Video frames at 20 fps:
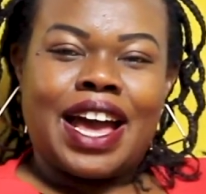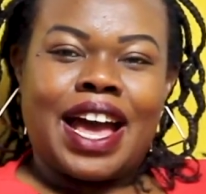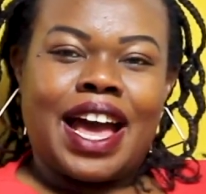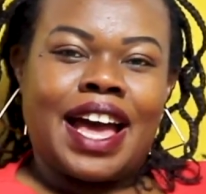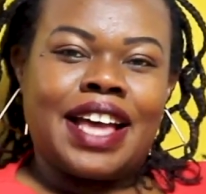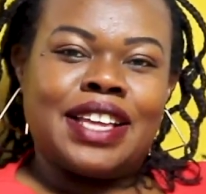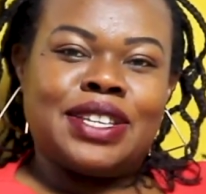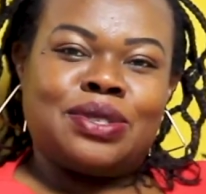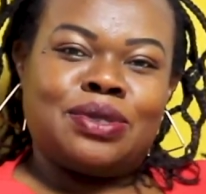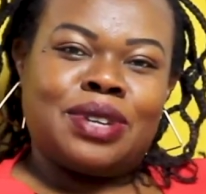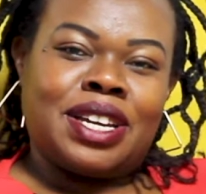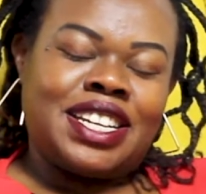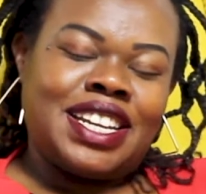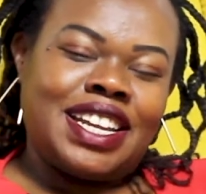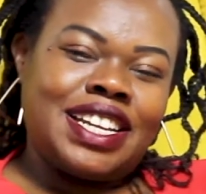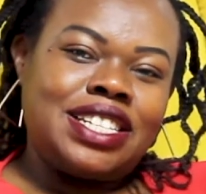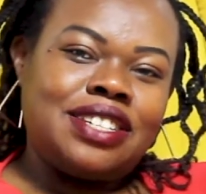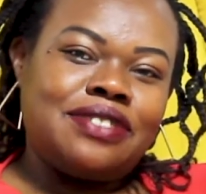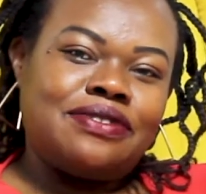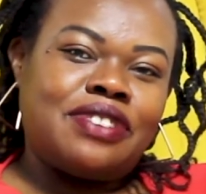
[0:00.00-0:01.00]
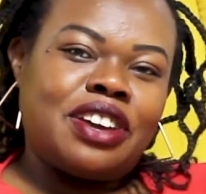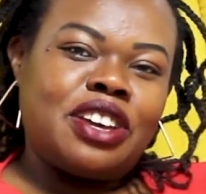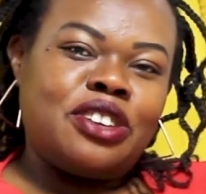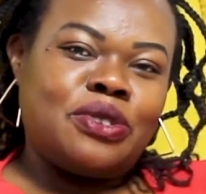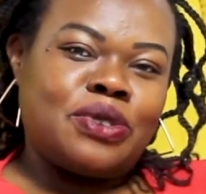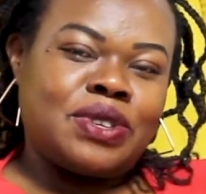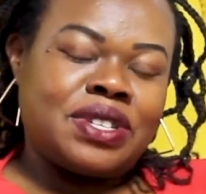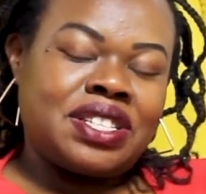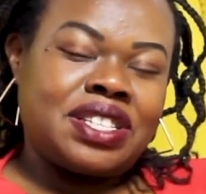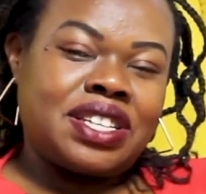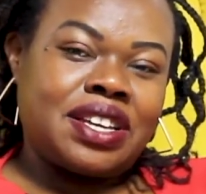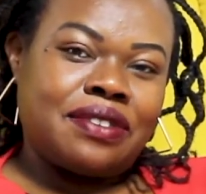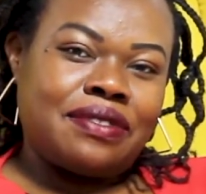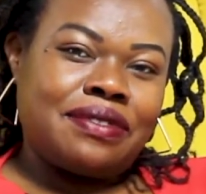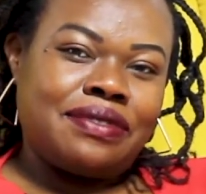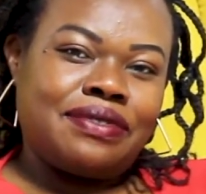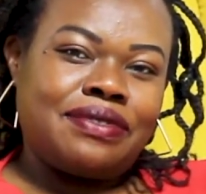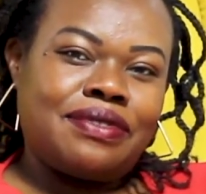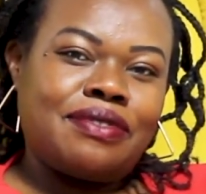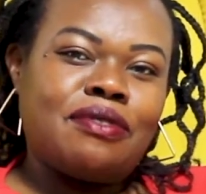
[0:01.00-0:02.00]
as you identify
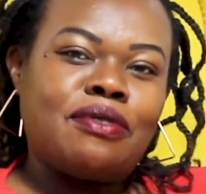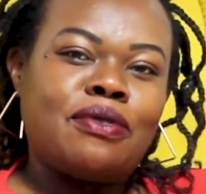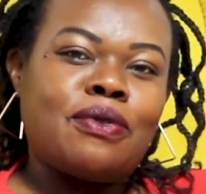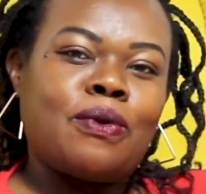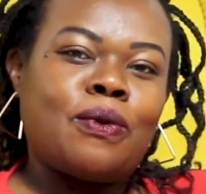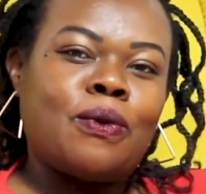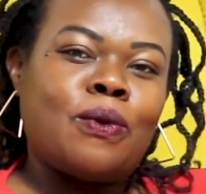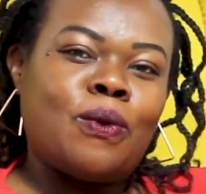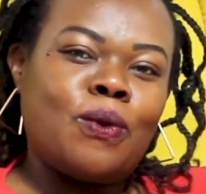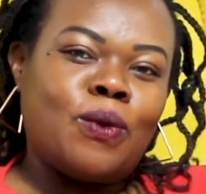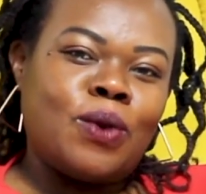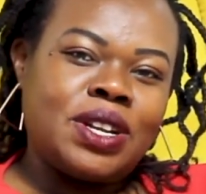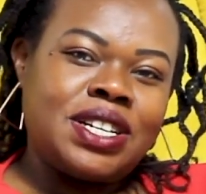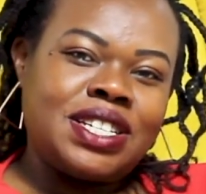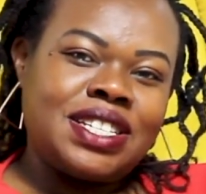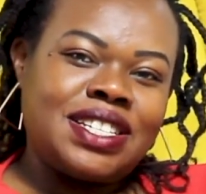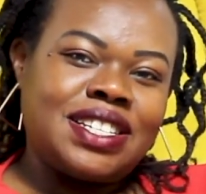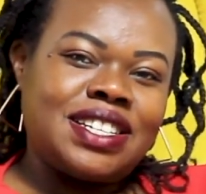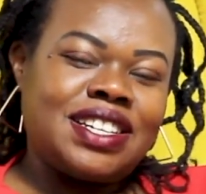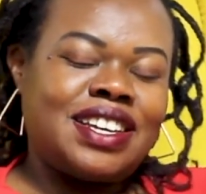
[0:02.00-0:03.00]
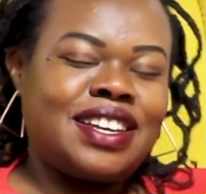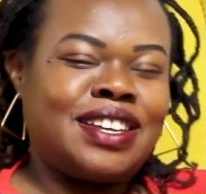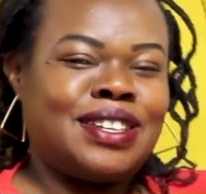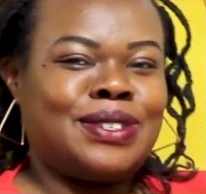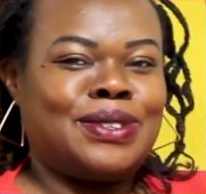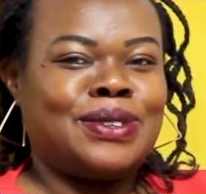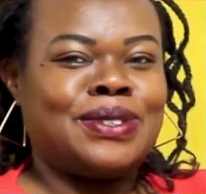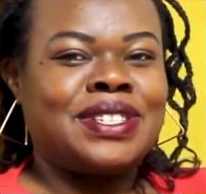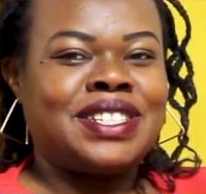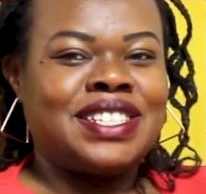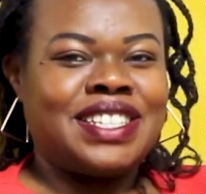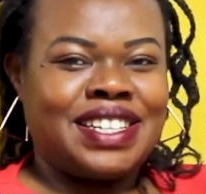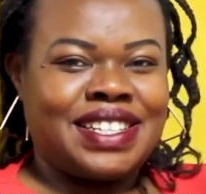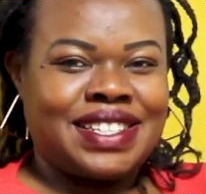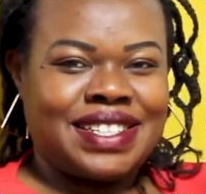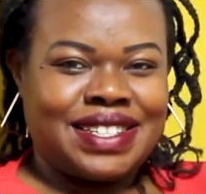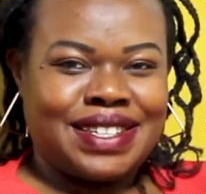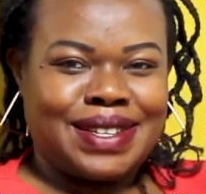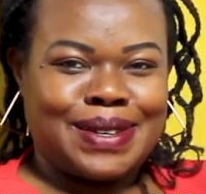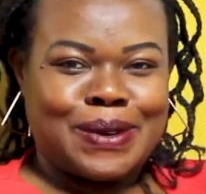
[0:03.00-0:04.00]
yourself what is your
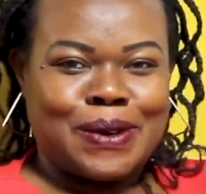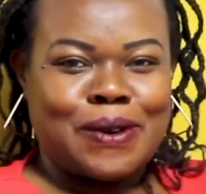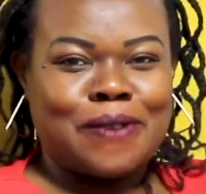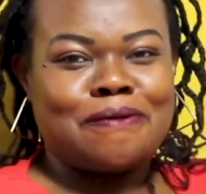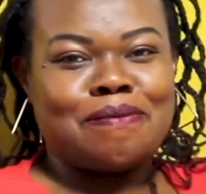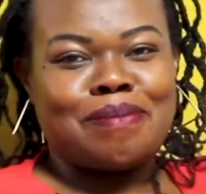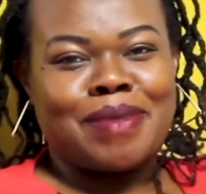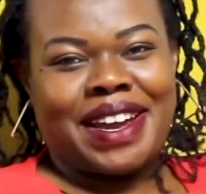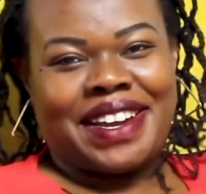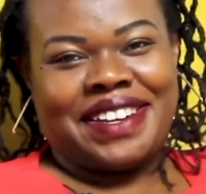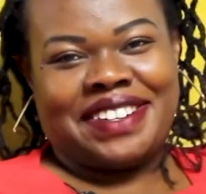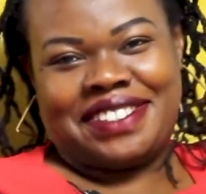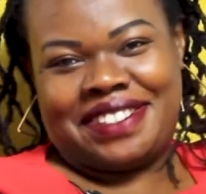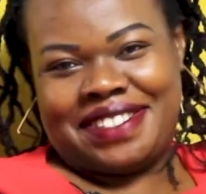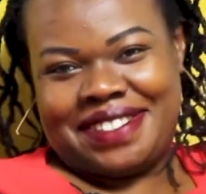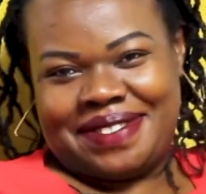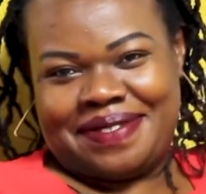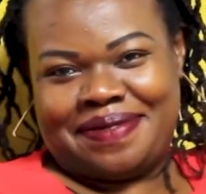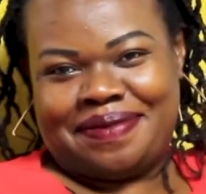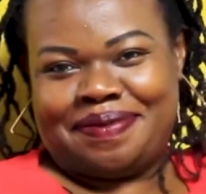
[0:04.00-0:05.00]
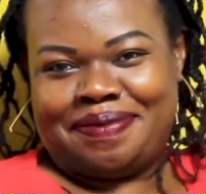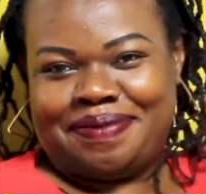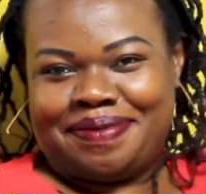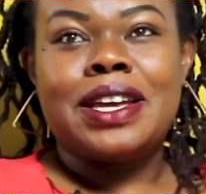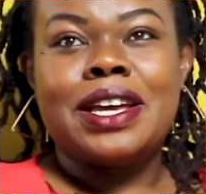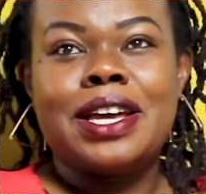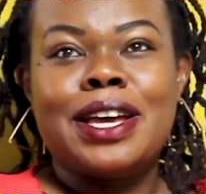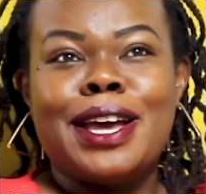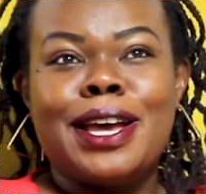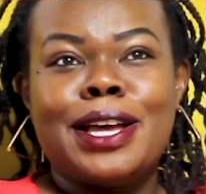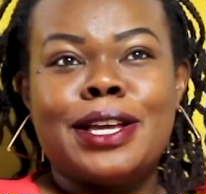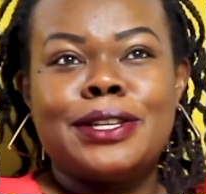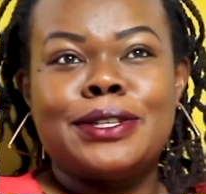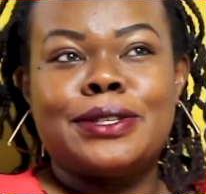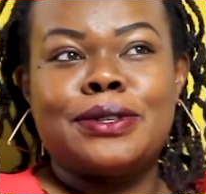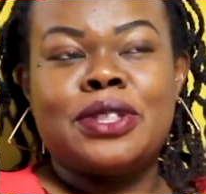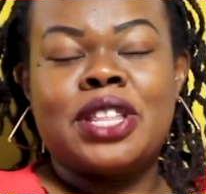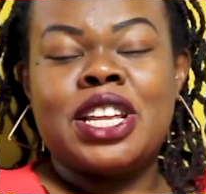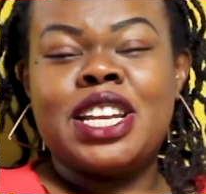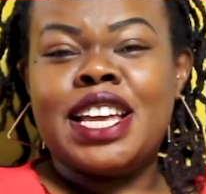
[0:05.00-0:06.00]
state of mind.
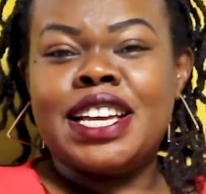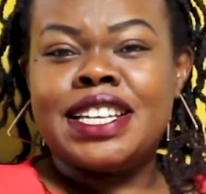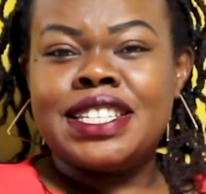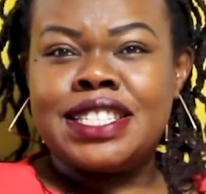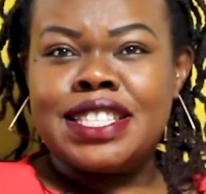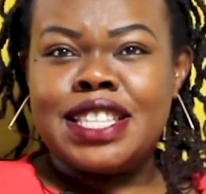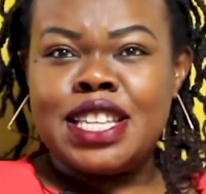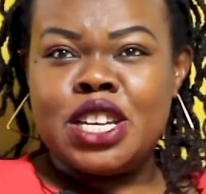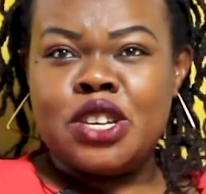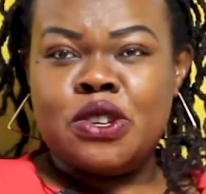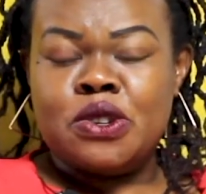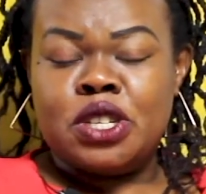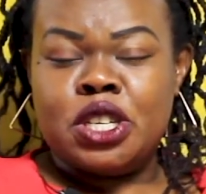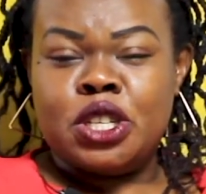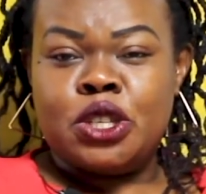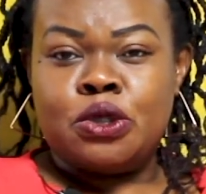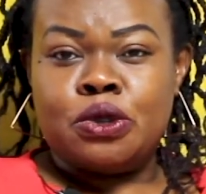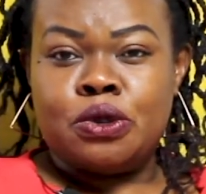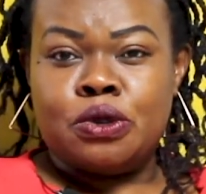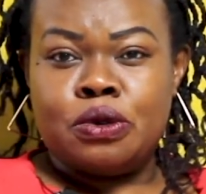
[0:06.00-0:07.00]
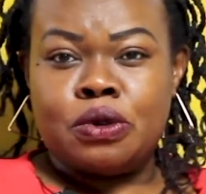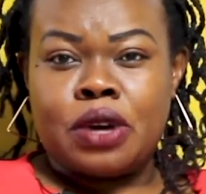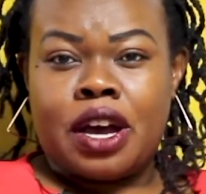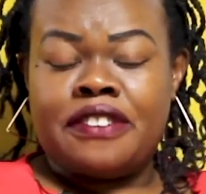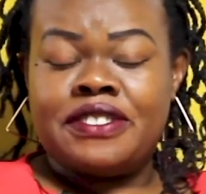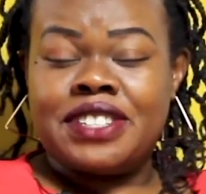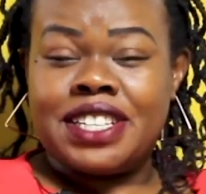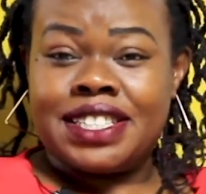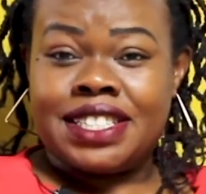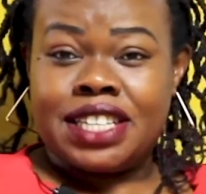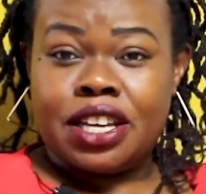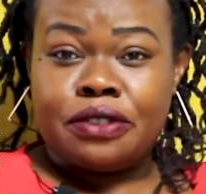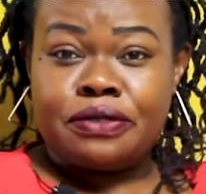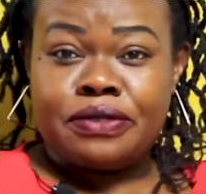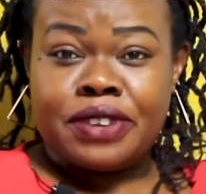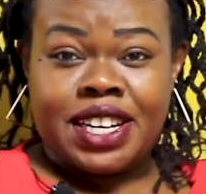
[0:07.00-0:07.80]
So, the next thing you need to do after self